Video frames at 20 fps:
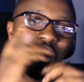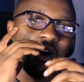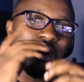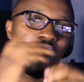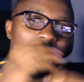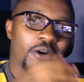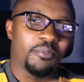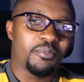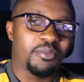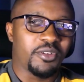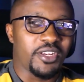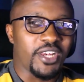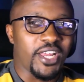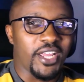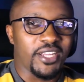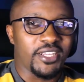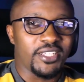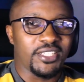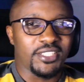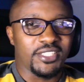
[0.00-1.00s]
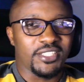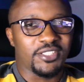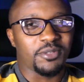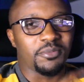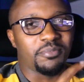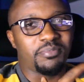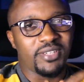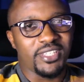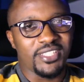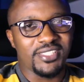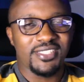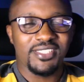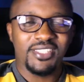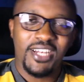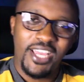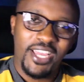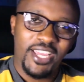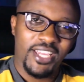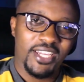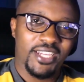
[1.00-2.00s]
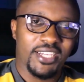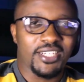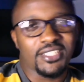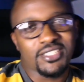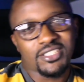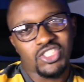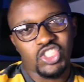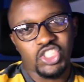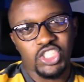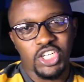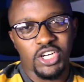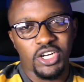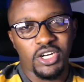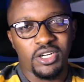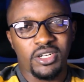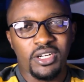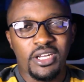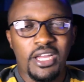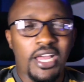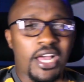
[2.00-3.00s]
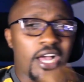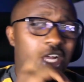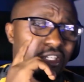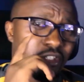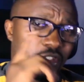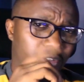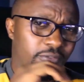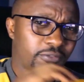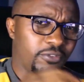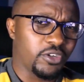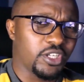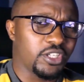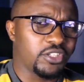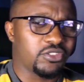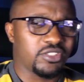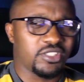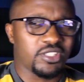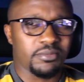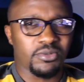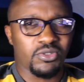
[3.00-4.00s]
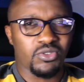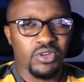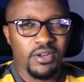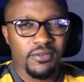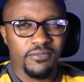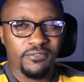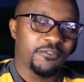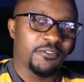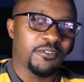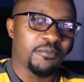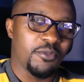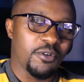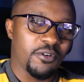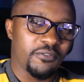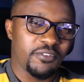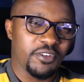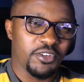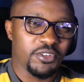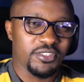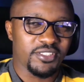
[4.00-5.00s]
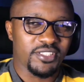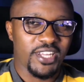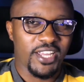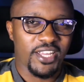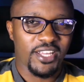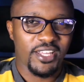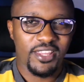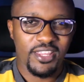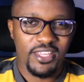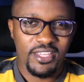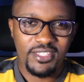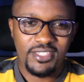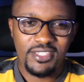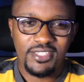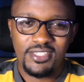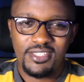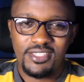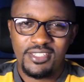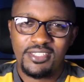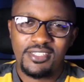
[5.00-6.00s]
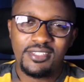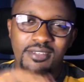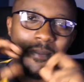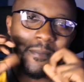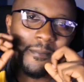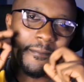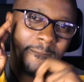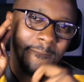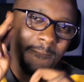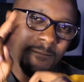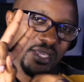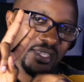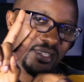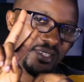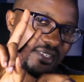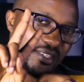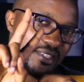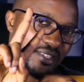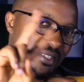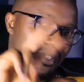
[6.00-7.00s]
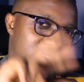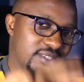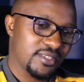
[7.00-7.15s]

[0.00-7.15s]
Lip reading: Hope you liked it. So please like, share, and don't forget to subscribe for more videos like this. Peace.